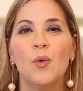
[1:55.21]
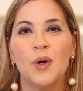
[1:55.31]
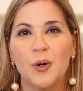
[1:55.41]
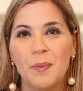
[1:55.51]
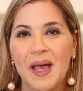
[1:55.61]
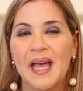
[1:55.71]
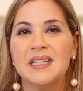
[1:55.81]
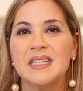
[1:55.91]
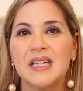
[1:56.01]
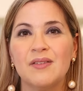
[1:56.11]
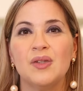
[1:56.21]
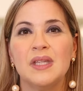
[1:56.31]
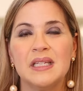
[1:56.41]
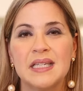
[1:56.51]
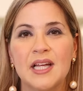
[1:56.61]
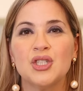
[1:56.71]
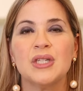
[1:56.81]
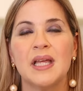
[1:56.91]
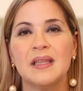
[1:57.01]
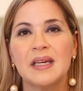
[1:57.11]
We are paid to give you the
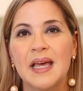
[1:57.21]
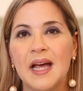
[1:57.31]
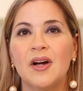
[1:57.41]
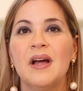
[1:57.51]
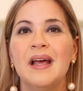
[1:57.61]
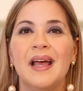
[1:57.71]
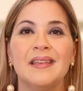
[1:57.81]
attention and the care